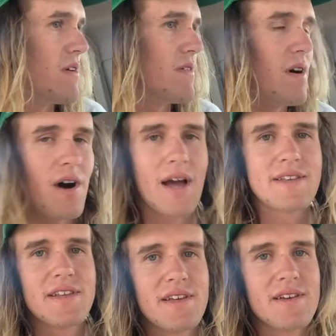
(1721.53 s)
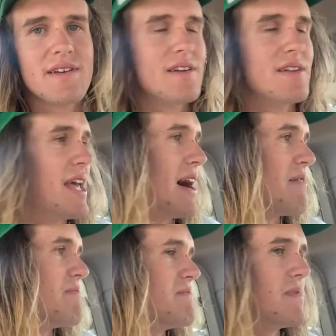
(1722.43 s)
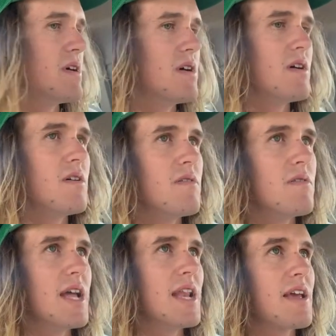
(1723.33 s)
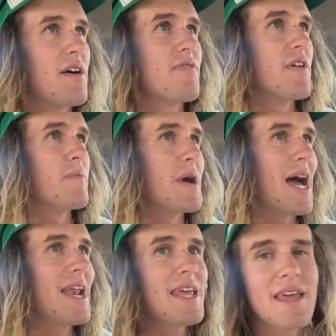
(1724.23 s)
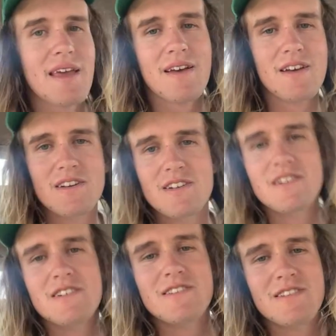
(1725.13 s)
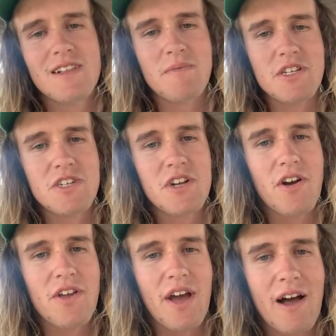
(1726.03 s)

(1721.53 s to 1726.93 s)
Right, now we're heading off on the paddock. Let me show you.